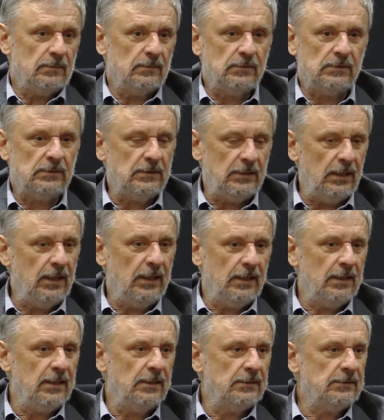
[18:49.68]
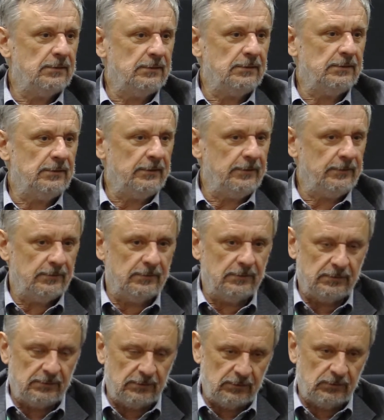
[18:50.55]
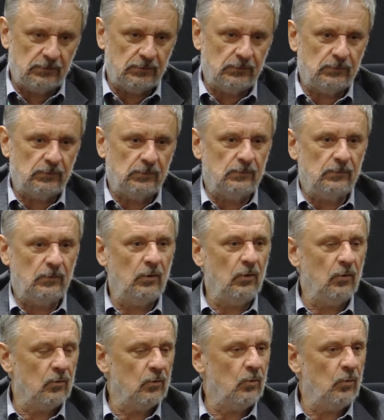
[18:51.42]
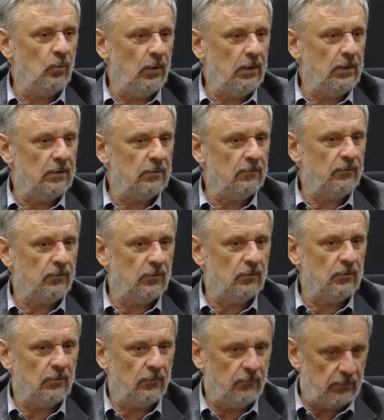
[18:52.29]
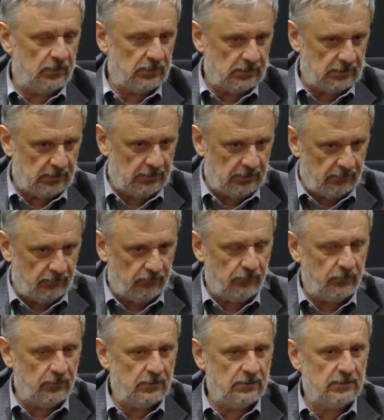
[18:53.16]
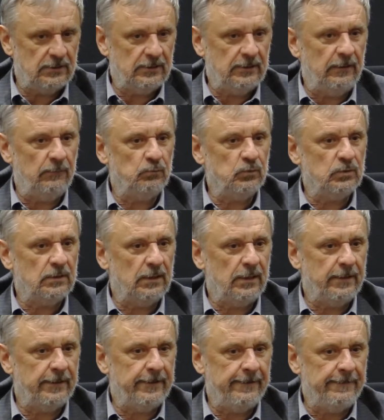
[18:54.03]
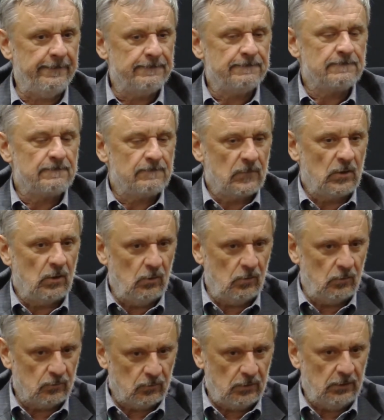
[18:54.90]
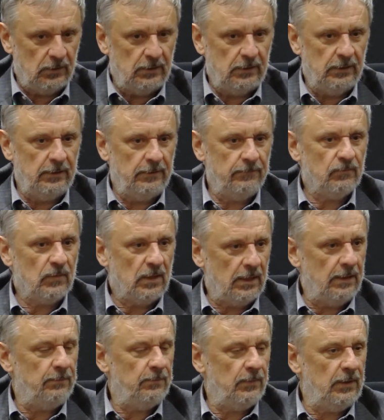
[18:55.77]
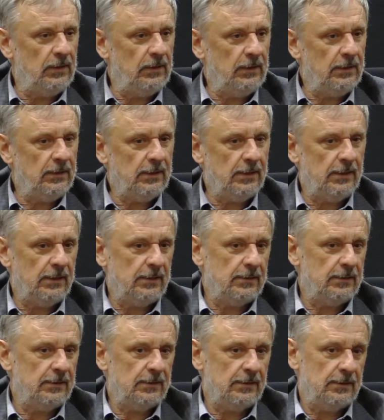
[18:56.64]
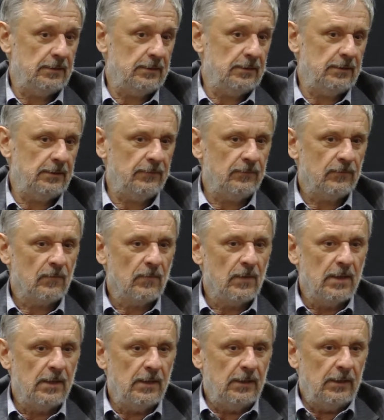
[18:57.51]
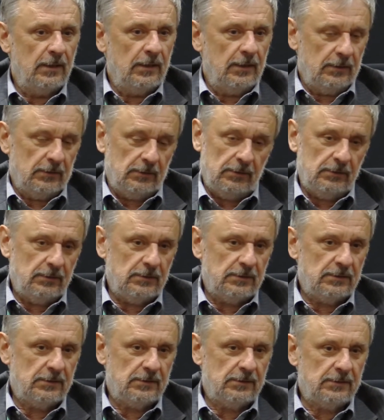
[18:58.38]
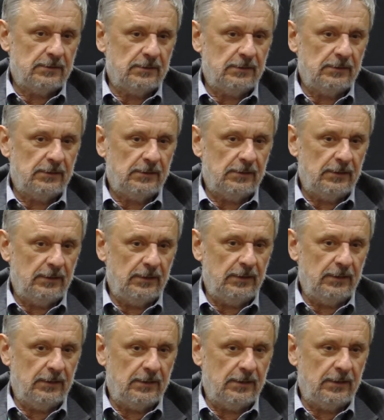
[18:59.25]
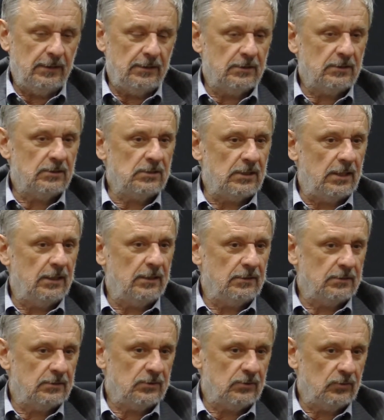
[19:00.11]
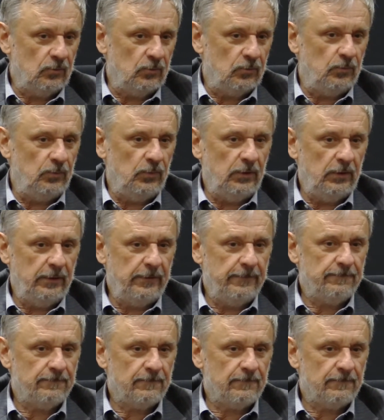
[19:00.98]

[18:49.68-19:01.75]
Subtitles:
still, I guess there's a long way in front of us, and the first steps are already happening. And it is a really great challenge to be